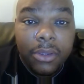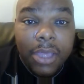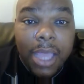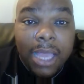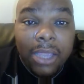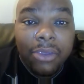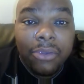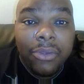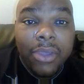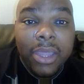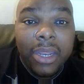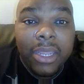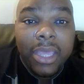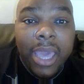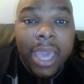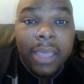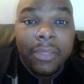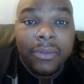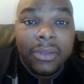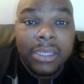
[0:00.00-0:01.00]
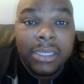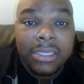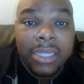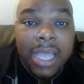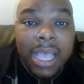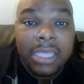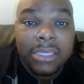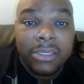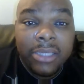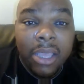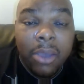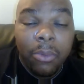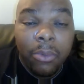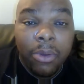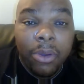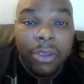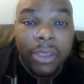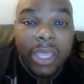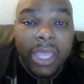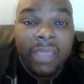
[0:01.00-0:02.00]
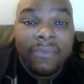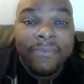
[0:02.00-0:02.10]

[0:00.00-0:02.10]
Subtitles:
I created Athletes Lives Network